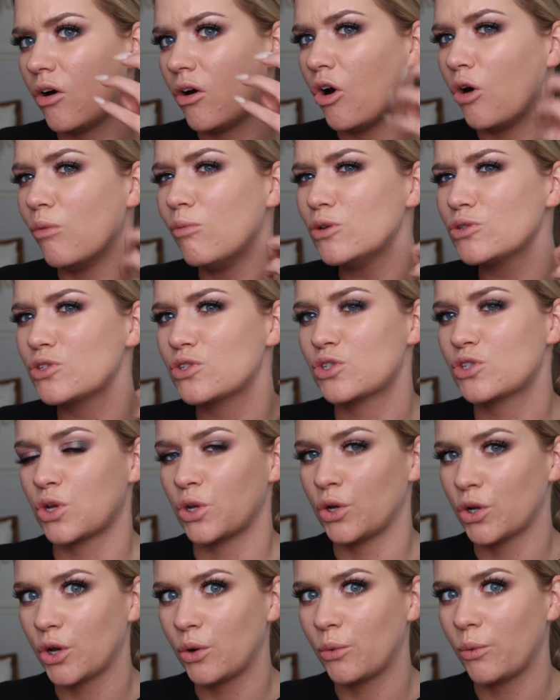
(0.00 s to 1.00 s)
almost
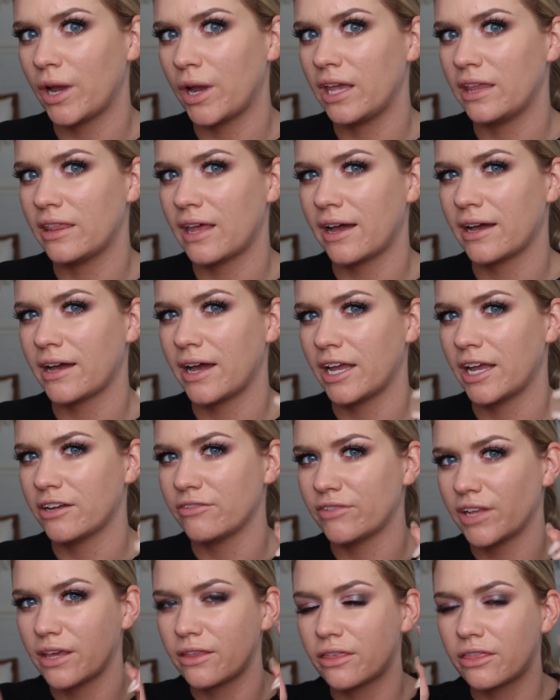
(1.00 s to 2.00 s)
took away that kind of like